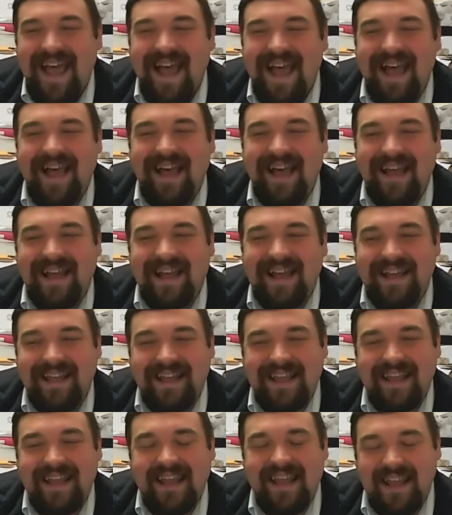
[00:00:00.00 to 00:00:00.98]

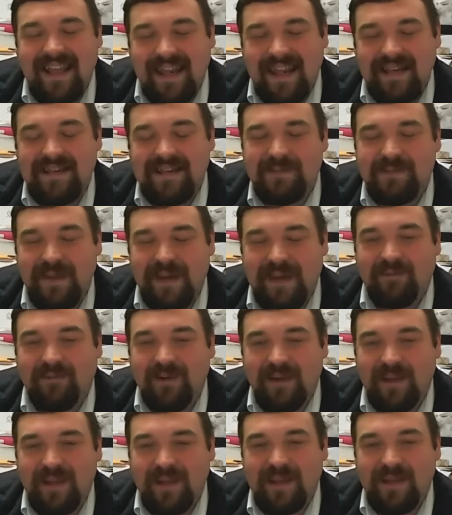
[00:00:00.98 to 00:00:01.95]
it has been a
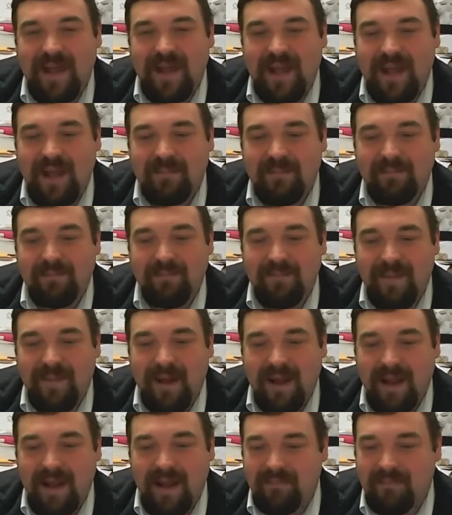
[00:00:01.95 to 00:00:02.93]
really
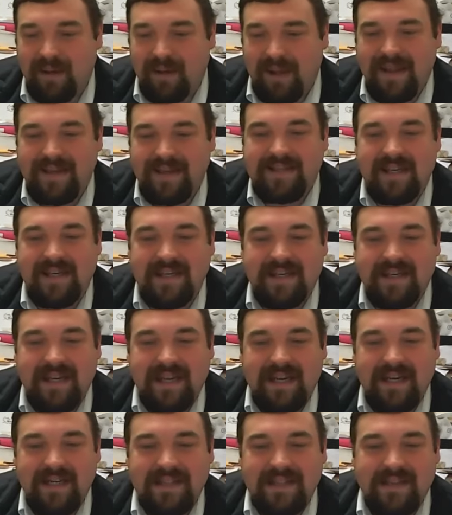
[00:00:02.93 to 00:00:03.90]
a blessing to
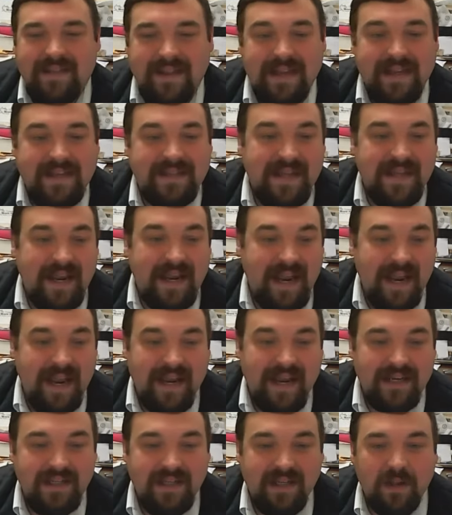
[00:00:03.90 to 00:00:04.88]
get into this
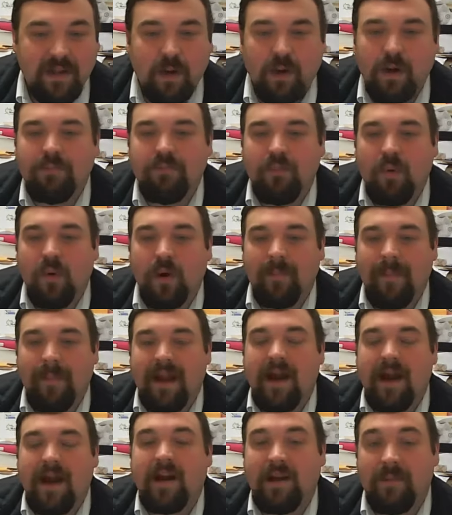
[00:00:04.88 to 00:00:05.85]
and to learn more
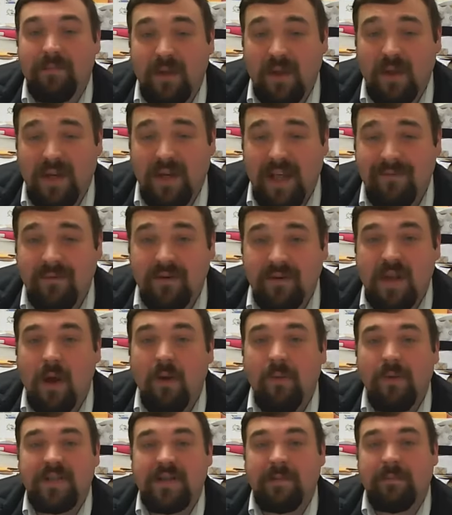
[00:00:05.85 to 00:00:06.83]
about our community. I was
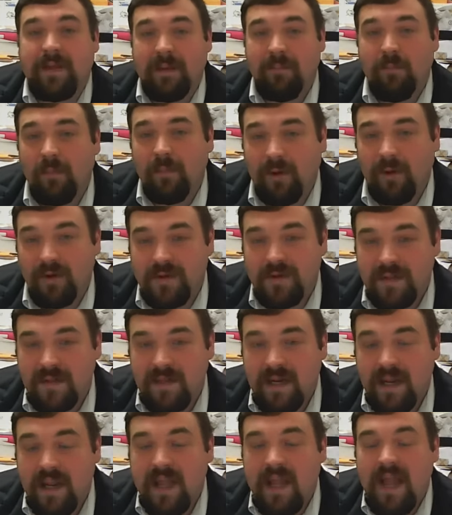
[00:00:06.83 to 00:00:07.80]
always a people
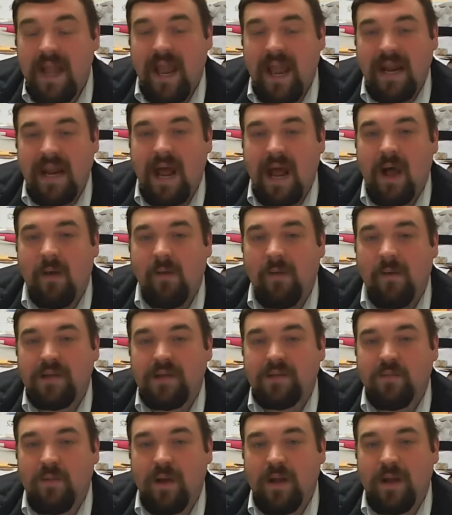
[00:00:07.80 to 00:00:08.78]
person, and I
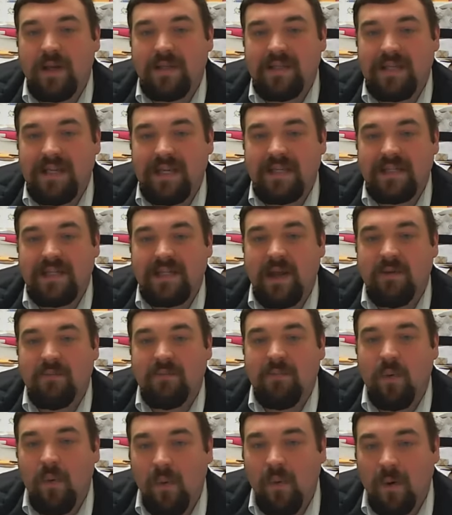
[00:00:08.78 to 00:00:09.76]
always wanted to get to know
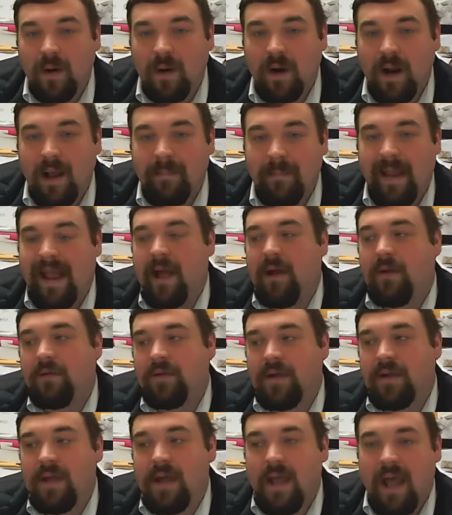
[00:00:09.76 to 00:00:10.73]
more about
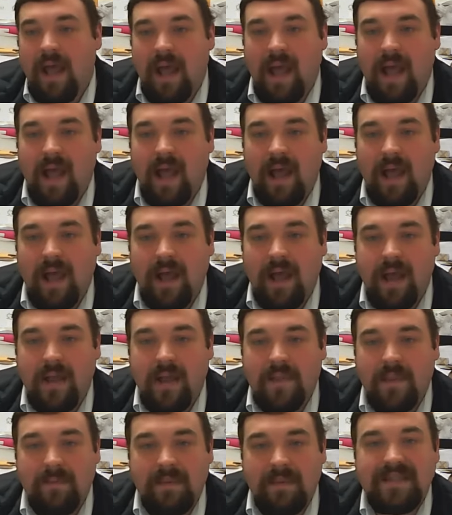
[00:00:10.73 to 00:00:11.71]

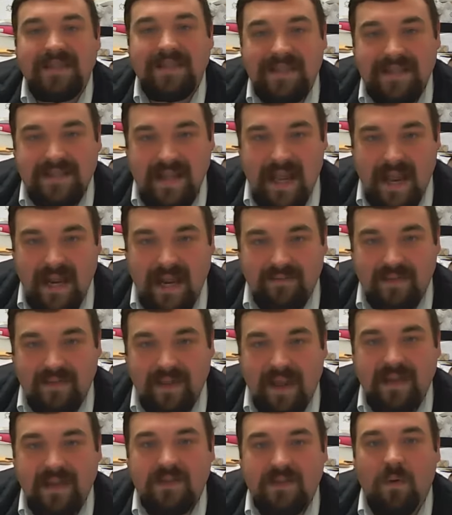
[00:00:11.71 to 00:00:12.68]
the business side of
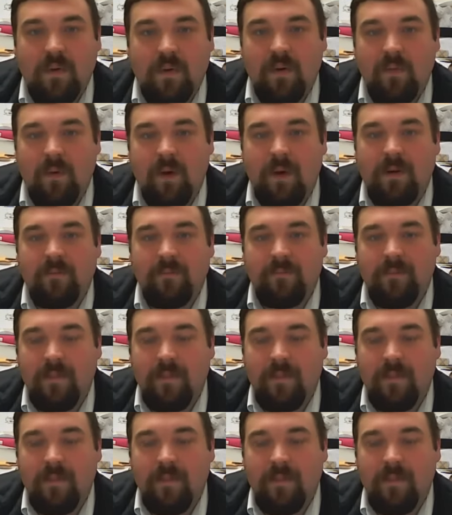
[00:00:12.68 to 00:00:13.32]
things. What